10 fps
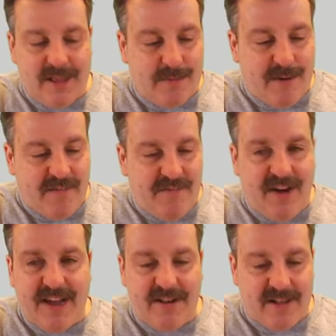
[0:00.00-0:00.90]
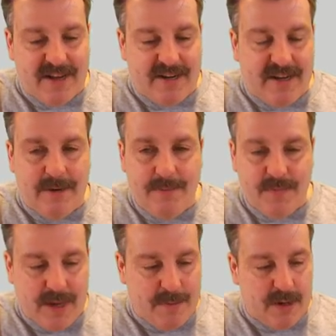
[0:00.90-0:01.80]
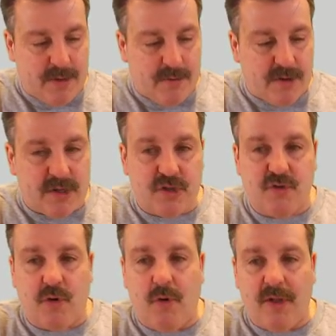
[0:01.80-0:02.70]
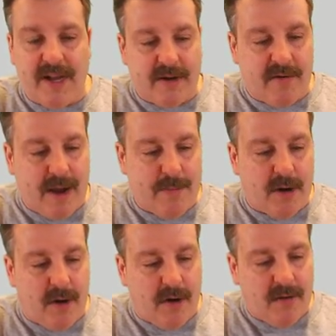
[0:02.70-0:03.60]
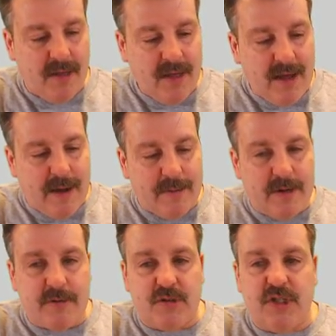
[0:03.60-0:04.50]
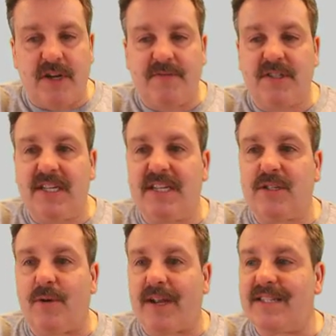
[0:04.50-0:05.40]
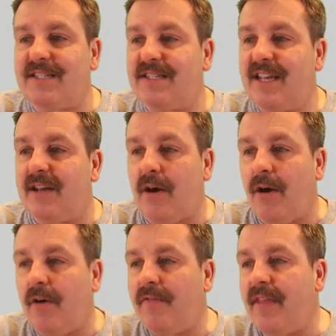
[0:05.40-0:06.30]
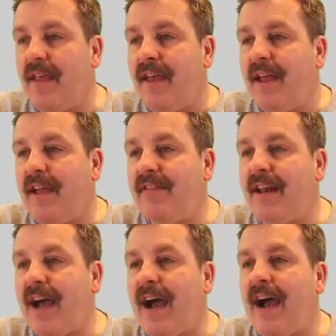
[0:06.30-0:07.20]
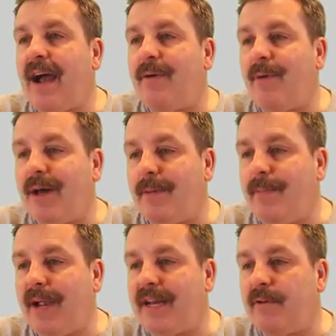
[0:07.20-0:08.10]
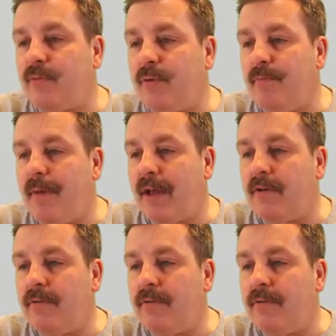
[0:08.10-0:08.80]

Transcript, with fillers: my final idea, I'm going to do Control A to grab it all. I'm going to do Shift Z so I can see it all. And then I want to paint it with metal.